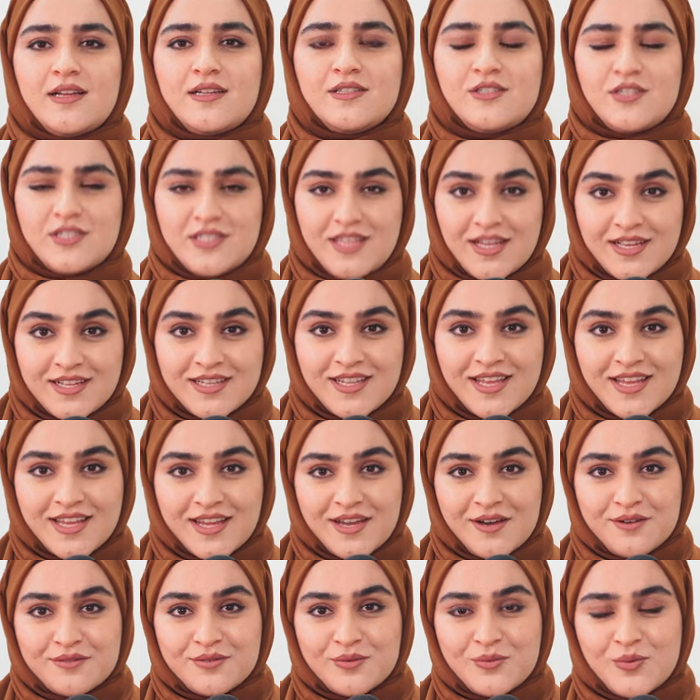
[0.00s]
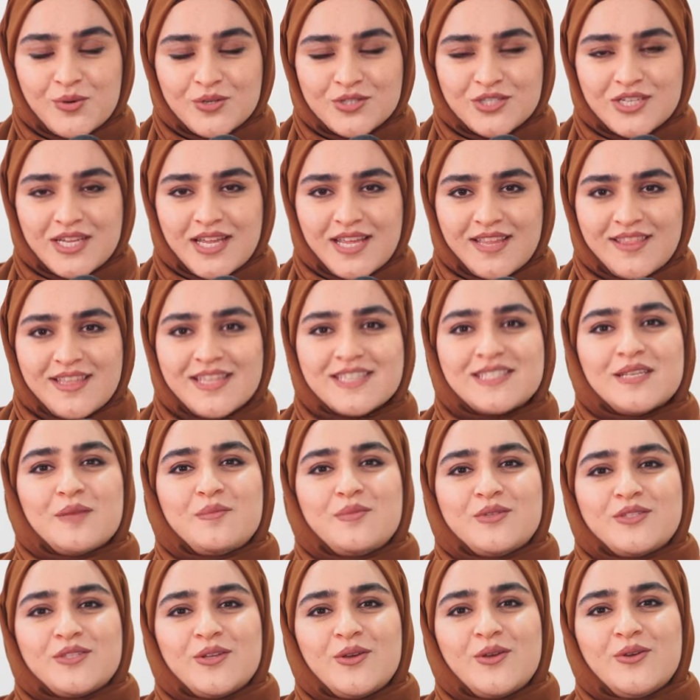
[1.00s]
Jazakallah khair for watching this
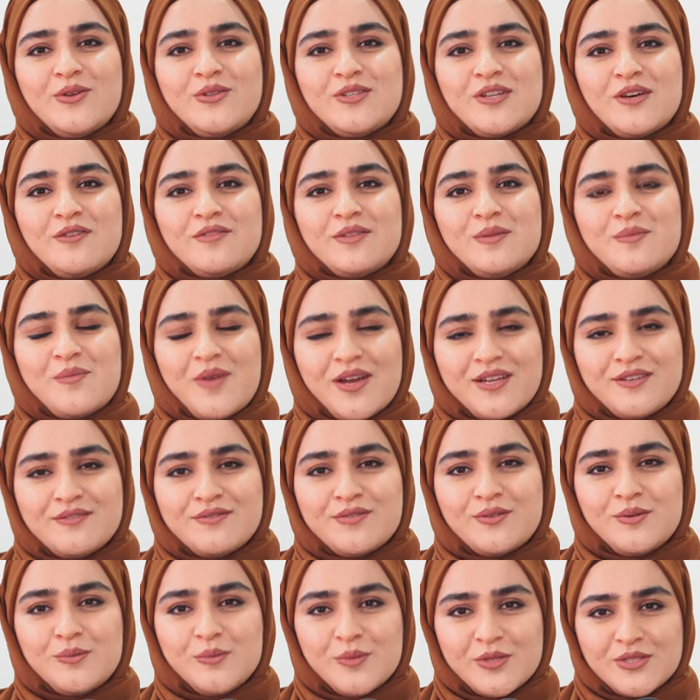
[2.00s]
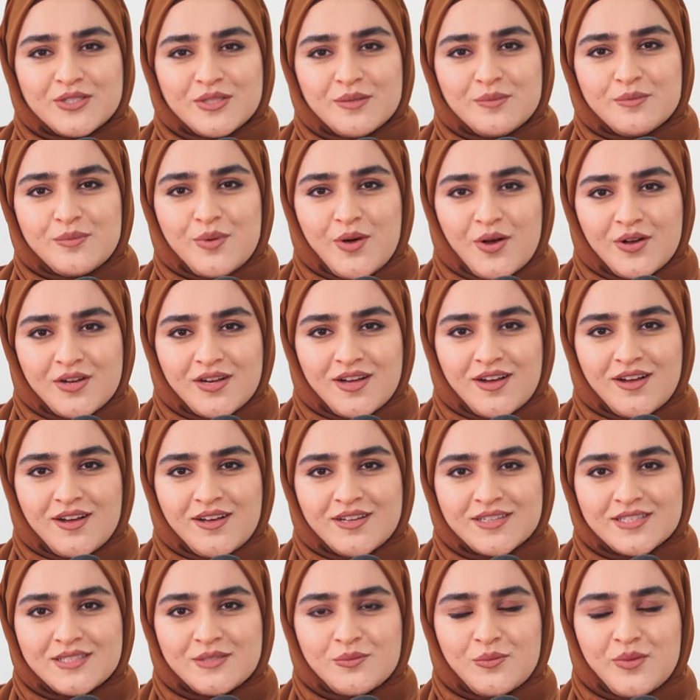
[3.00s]
episode of the Mindful Muslim
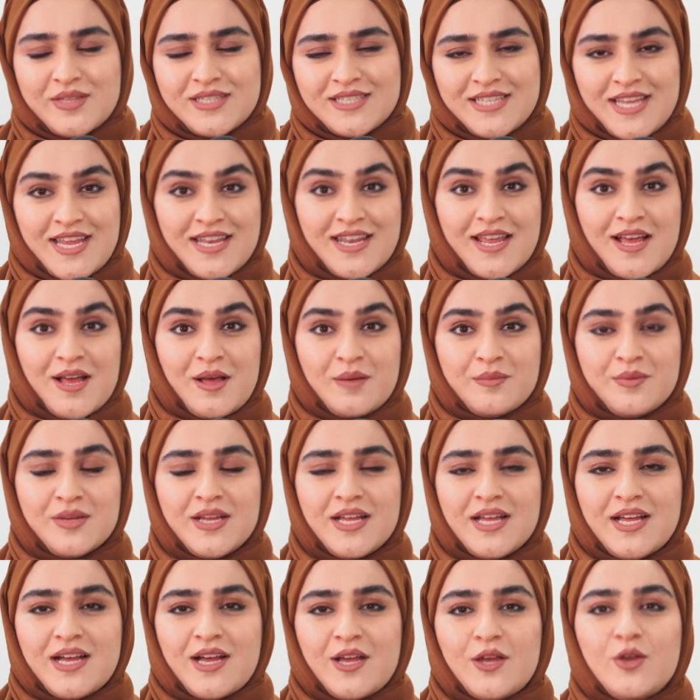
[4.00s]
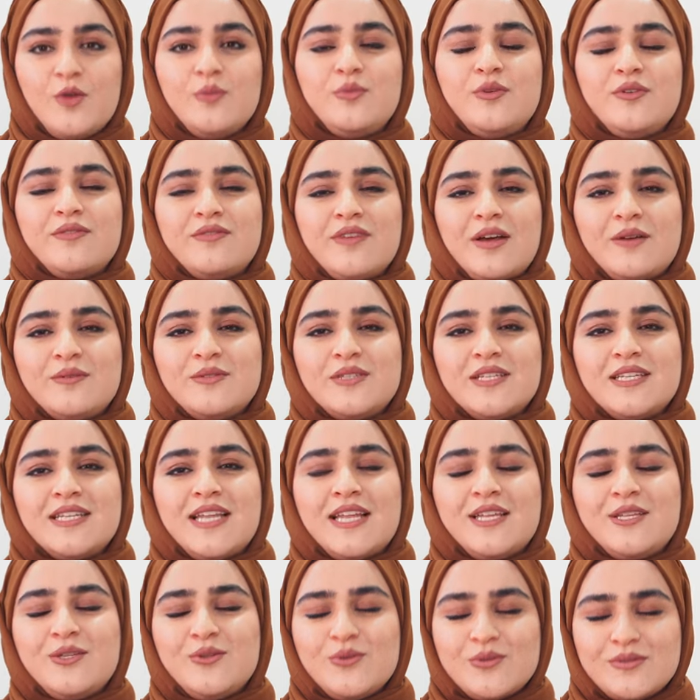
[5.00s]
Podcast with Zainab. I hope you found it
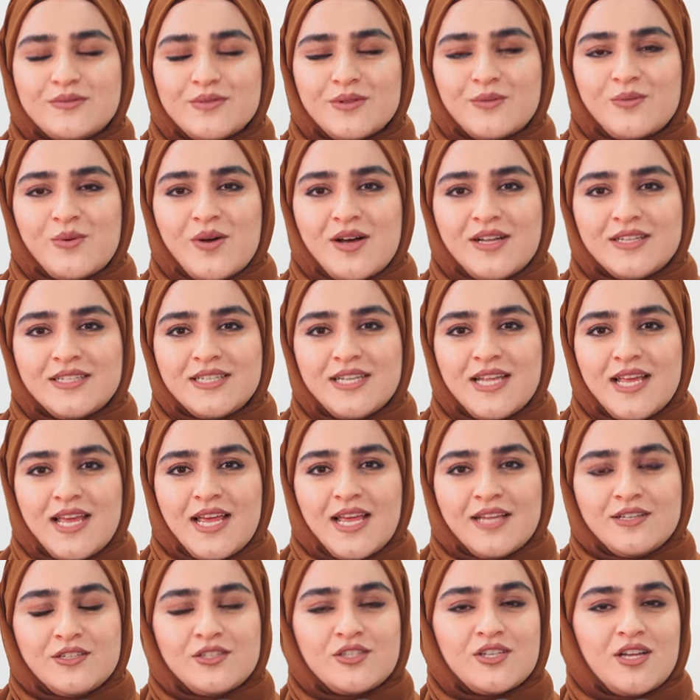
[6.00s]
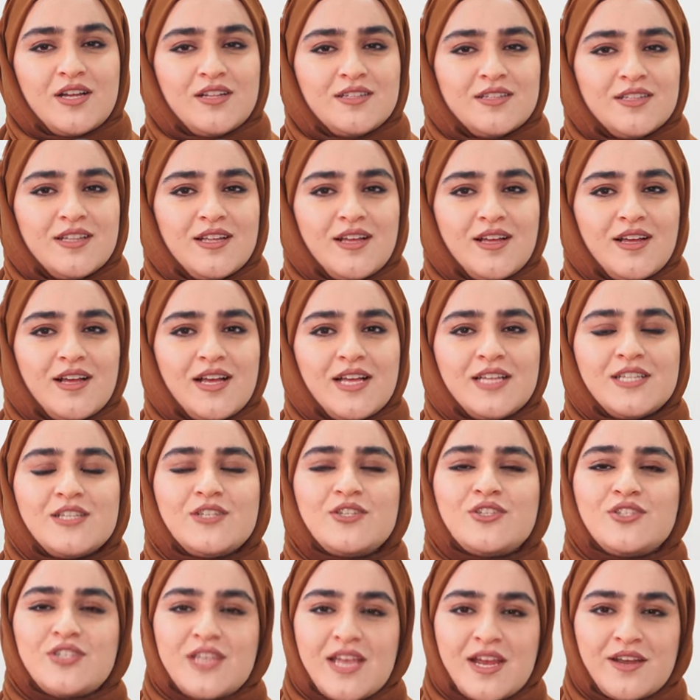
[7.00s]
a useful one. Inshallah,
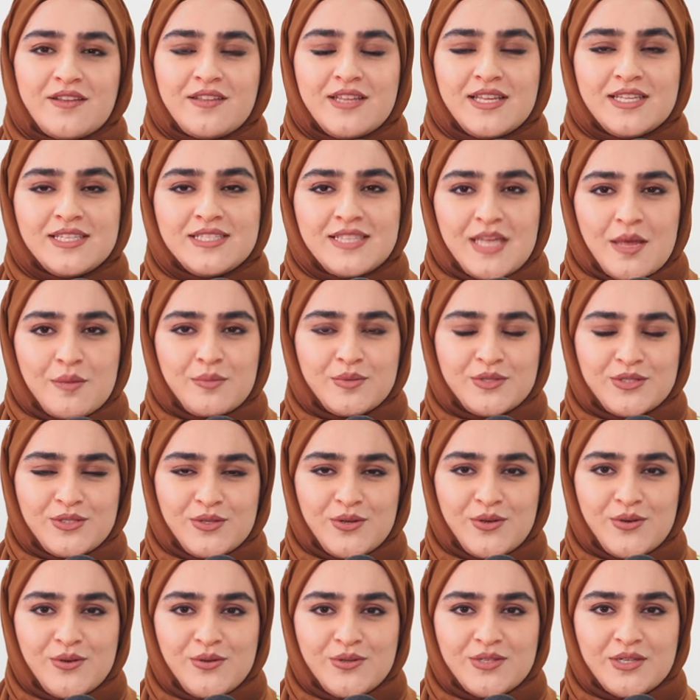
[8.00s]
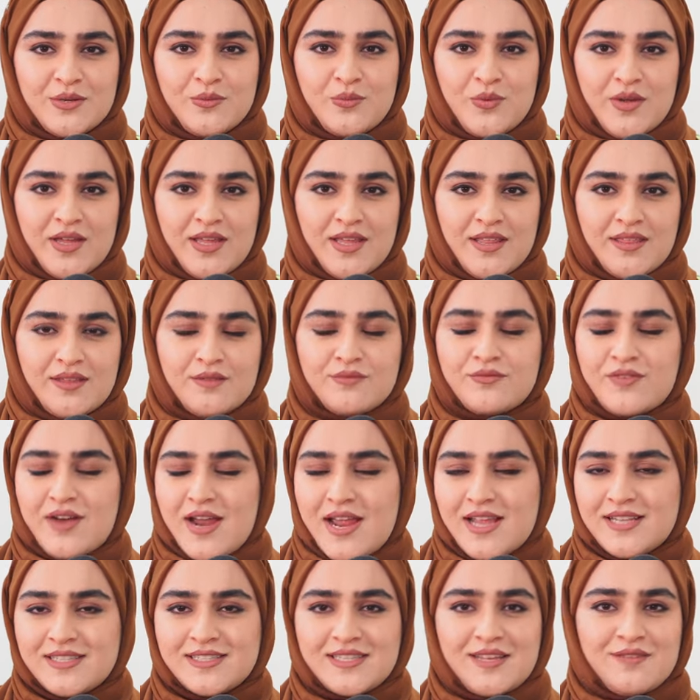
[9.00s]
share this episode with
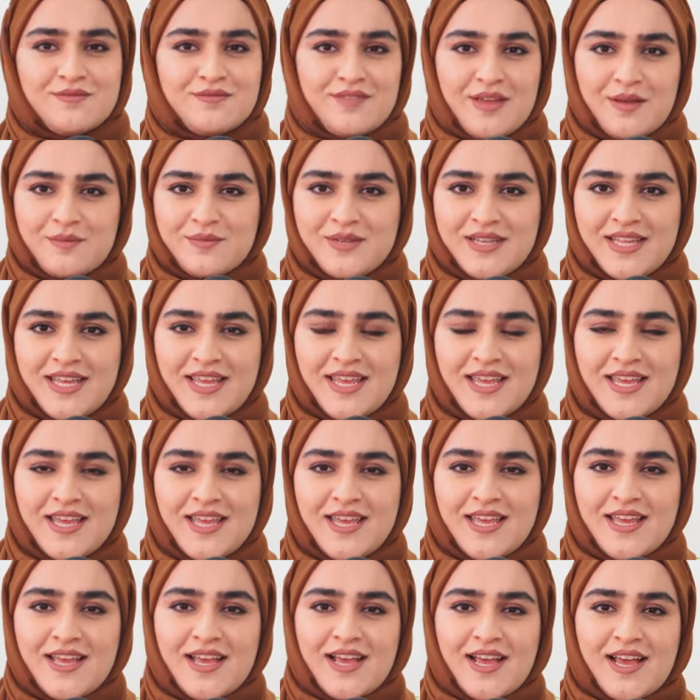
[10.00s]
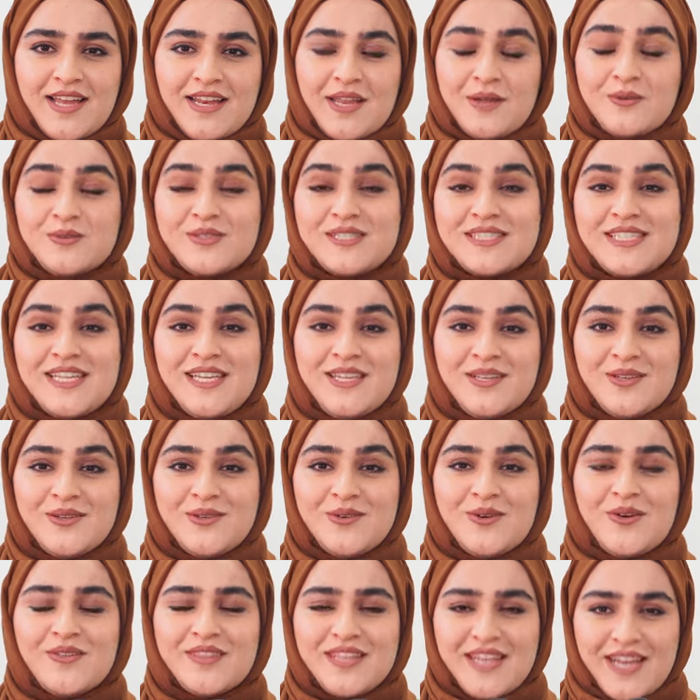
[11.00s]
friends and family, and I will see
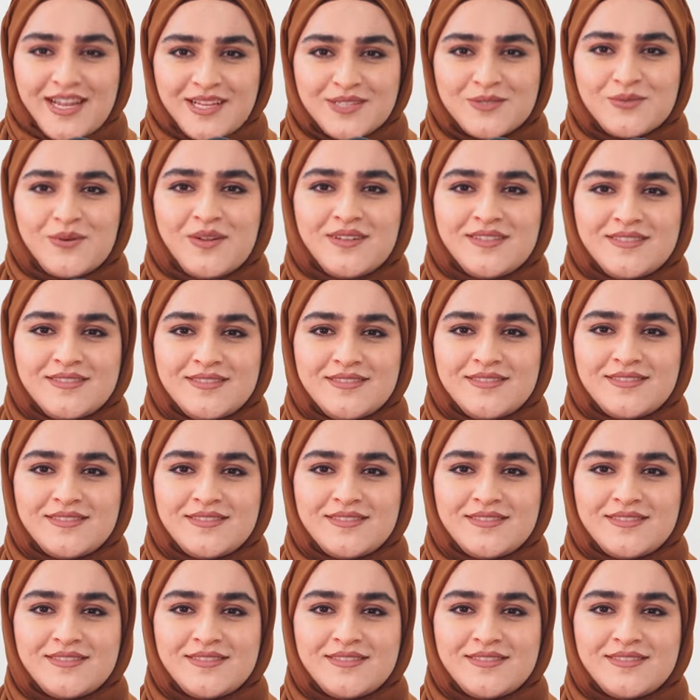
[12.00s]
you on the next one.